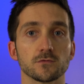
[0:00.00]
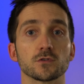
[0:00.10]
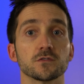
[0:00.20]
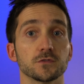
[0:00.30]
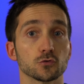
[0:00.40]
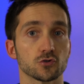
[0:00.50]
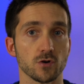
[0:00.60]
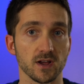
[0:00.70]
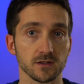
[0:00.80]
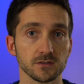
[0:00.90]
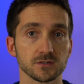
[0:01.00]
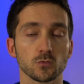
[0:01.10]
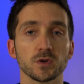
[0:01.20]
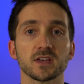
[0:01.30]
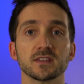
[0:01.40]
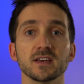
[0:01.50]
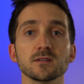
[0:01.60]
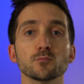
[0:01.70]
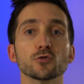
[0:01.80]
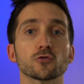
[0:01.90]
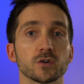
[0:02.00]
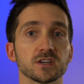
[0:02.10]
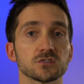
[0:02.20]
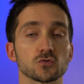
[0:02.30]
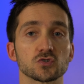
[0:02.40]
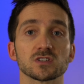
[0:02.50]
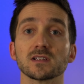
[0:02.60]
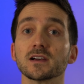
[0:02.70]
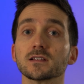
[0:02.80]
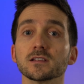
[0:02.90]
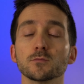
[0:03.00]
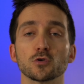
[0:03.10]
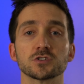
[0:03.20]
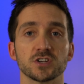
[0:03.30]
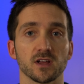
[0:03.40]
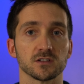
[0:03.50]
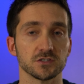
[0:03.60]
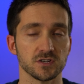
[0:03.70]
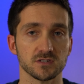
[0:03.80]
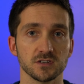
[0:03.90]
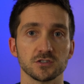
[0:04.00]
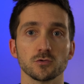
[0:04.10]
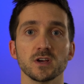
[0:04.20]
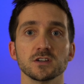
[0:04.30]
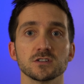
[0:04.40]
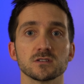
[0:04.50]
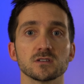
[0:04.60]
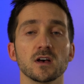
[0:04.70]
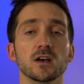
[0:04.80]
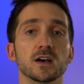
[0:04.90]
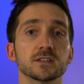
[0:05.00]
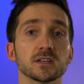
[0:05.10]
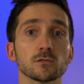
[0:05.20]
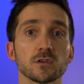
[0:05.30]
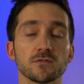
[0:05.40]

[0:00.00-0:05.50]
for a few trials, we can then progress to slightly more challenging situations until we